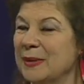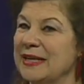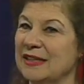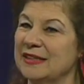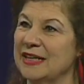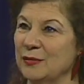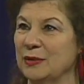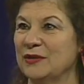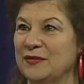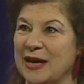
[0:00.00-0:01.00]
But he had to get
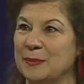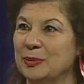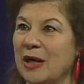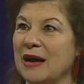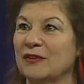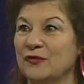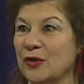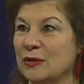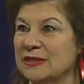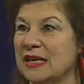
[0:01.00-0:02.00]
rid of that block
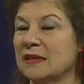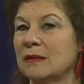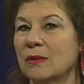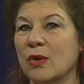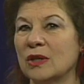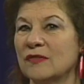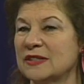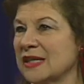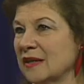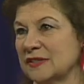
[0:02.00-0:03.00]
first. And mm-hmm. all of
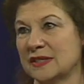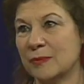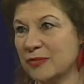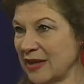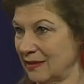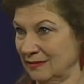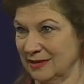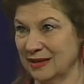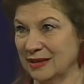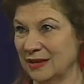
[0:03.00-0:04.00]
us have something.
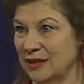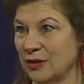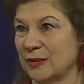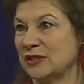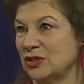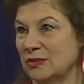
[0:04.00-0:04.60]
You know, it's